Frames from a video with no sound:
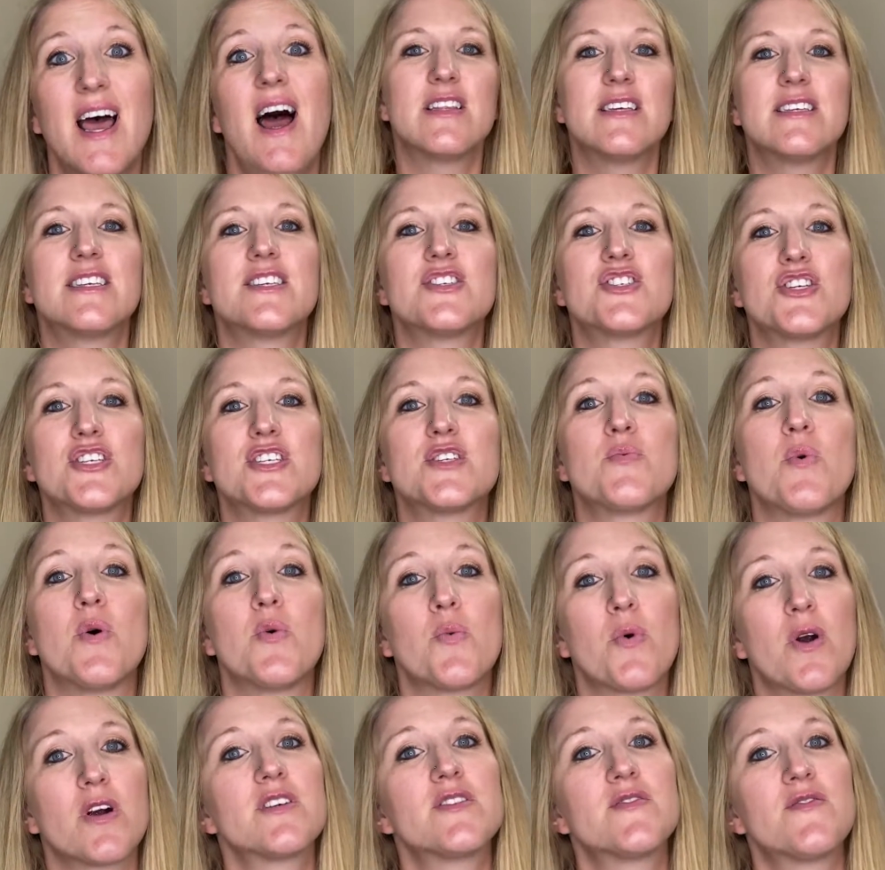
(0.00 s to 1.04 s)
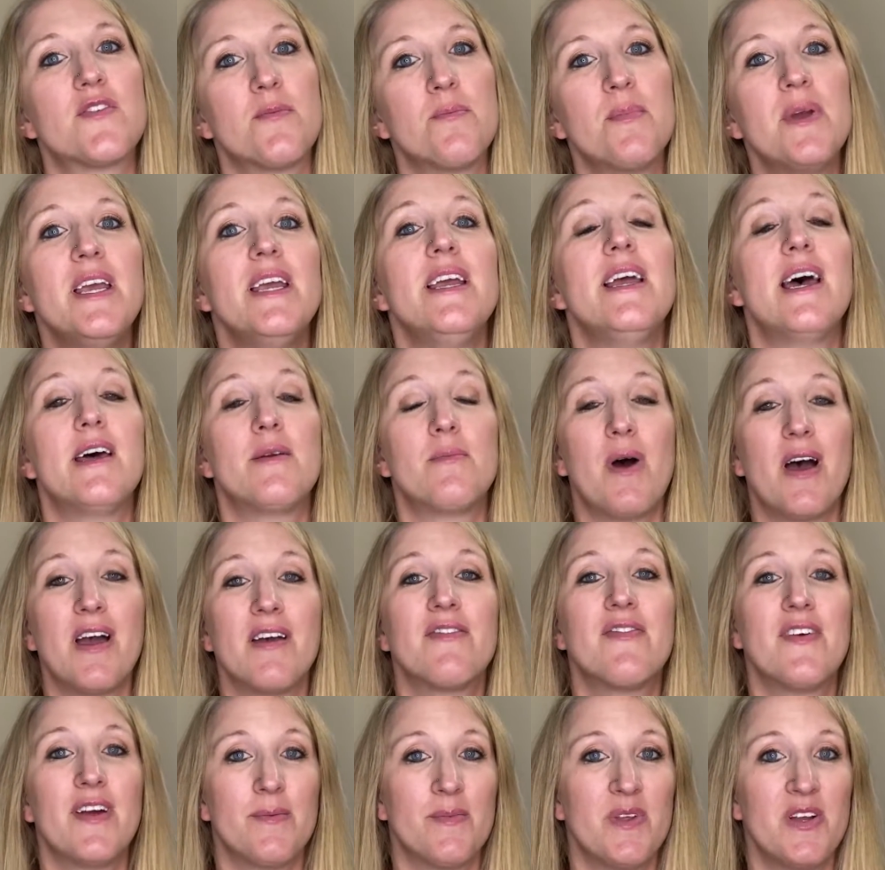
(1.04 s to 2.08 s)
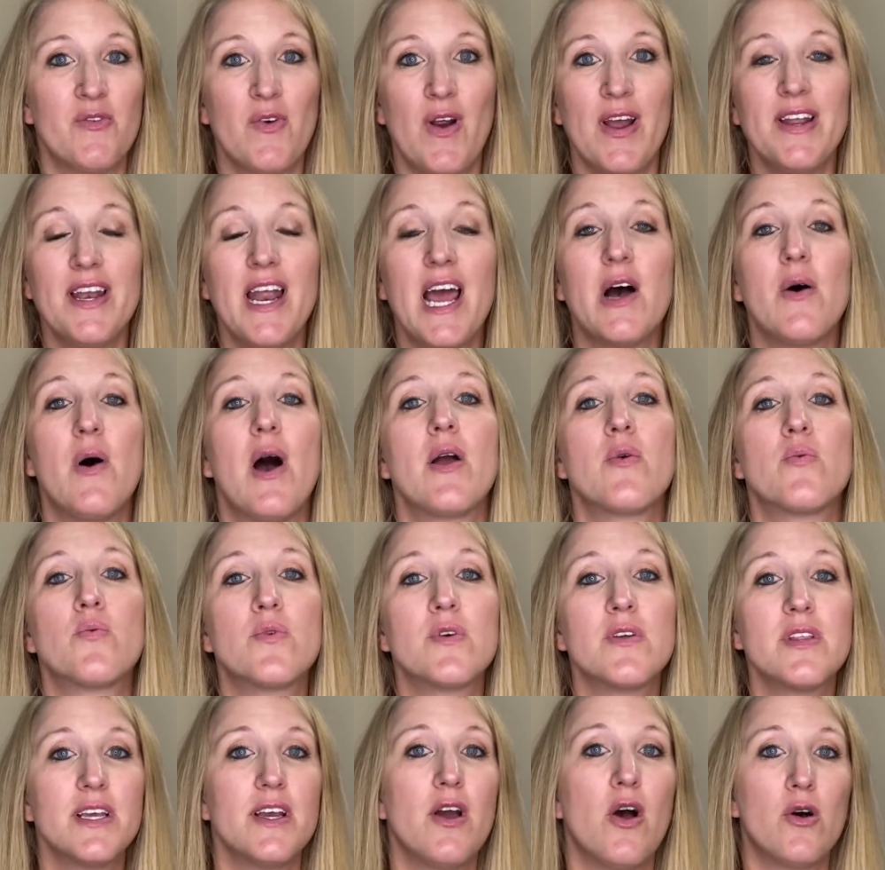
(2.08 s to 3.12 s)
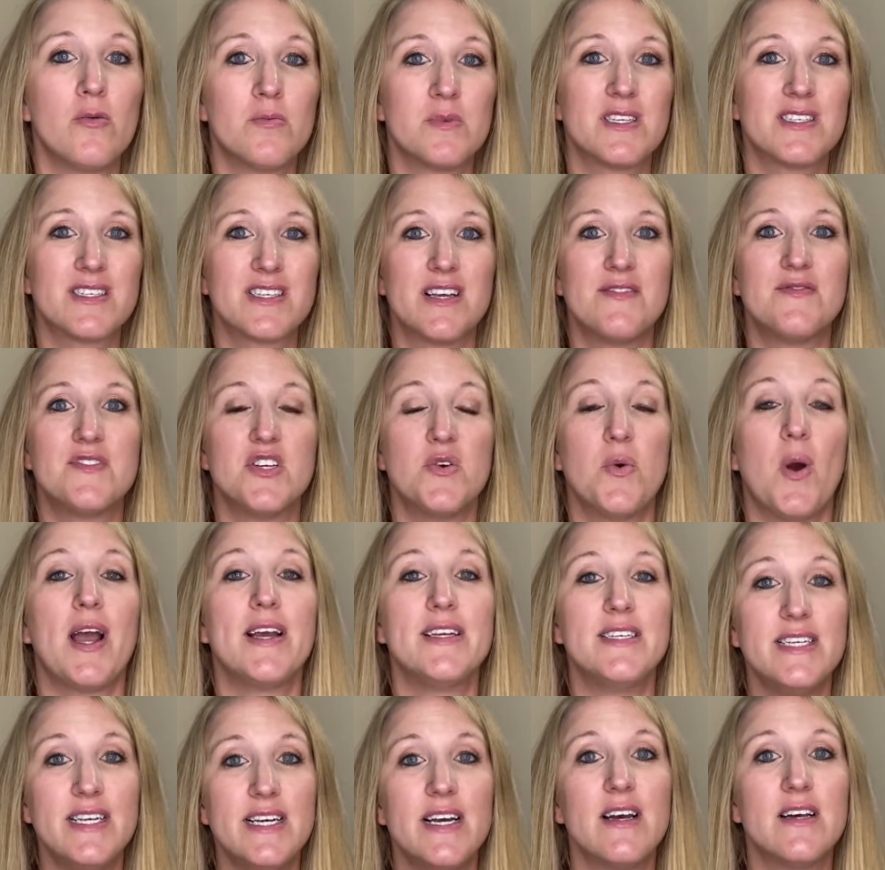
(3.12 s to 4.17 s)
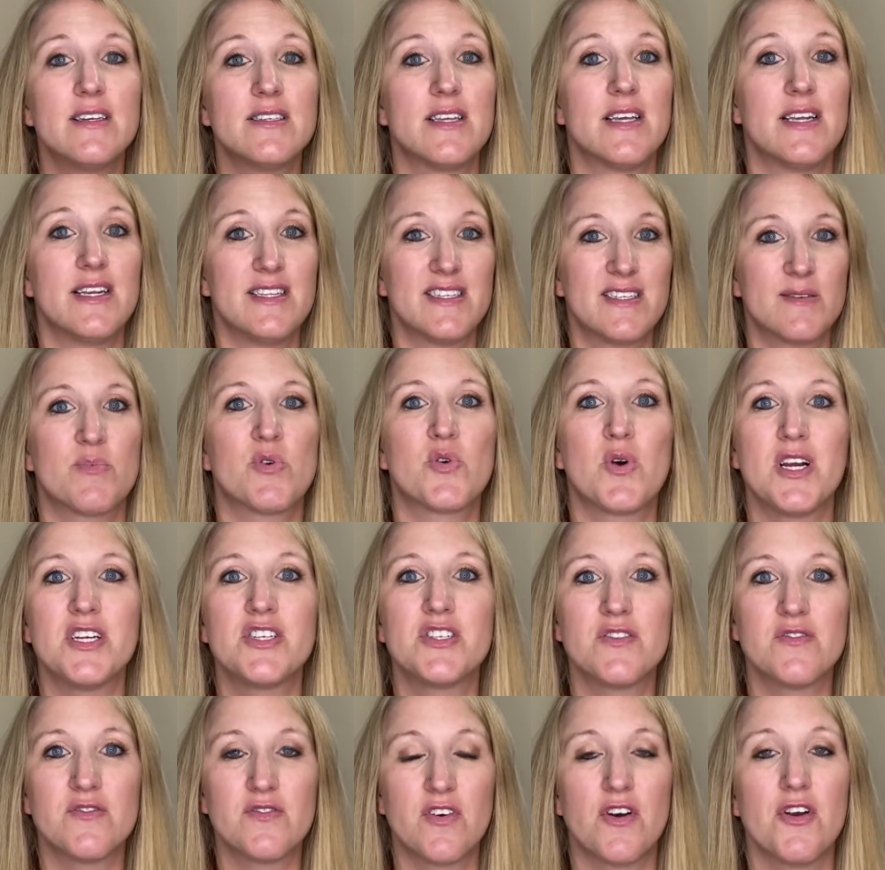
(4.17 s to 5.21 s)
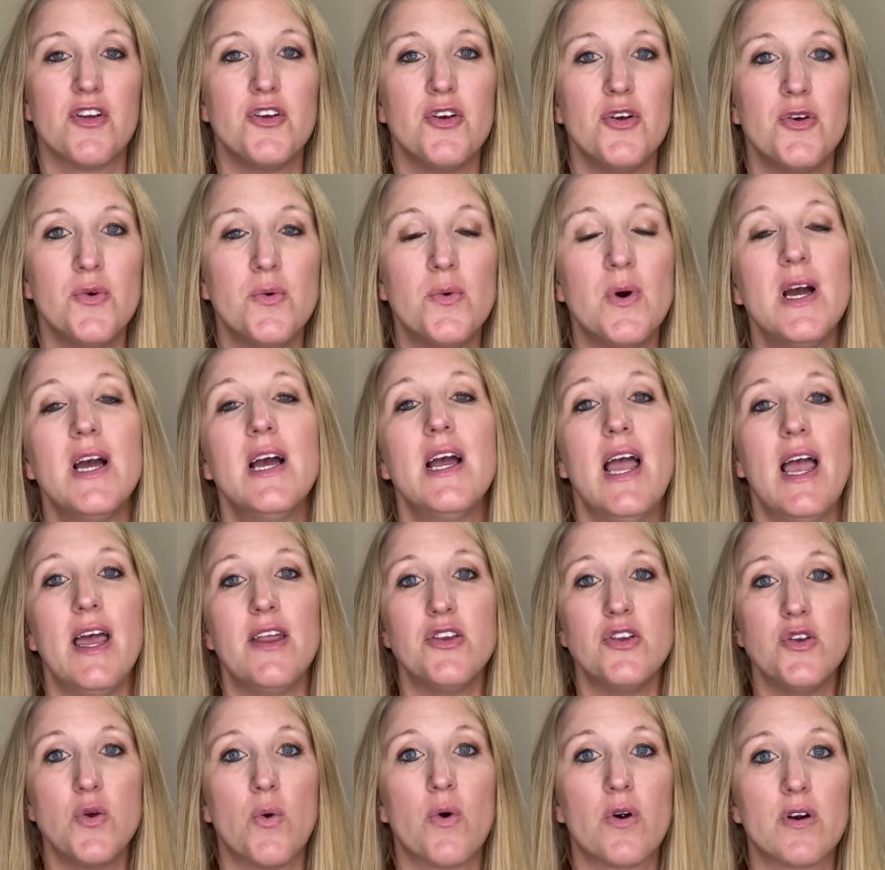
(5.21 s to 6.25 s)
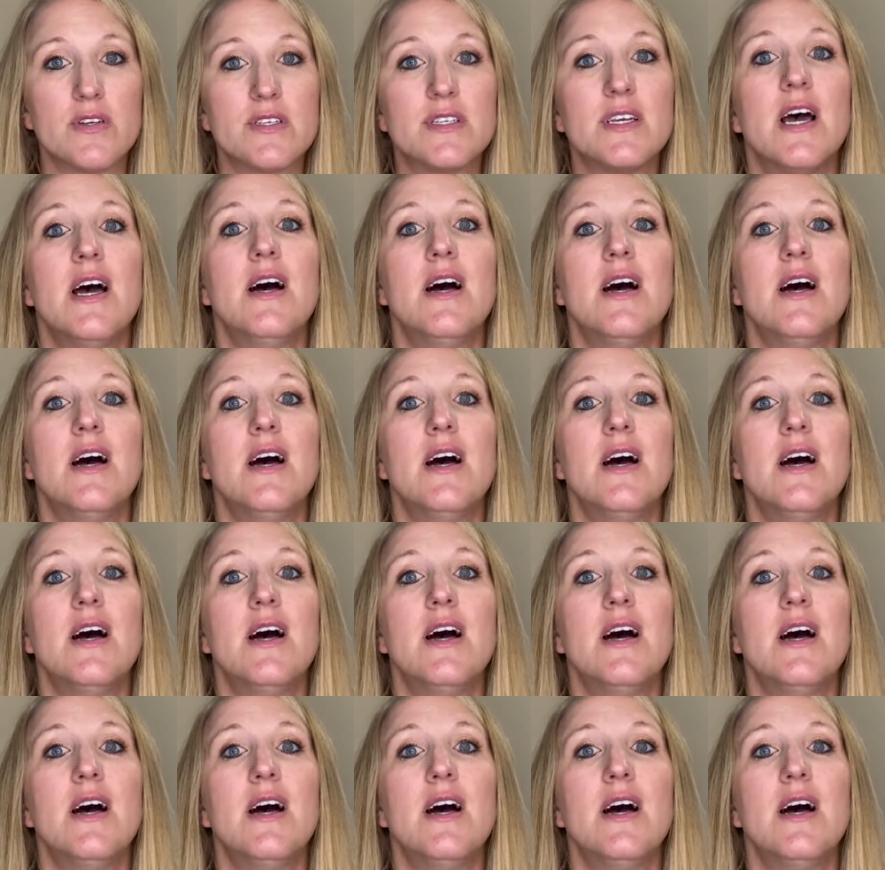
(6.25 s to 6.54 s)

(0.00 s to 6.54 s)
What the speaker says: This is just what works for me and my family right now. I really hope this gives you ideas and inspiration for you and yours.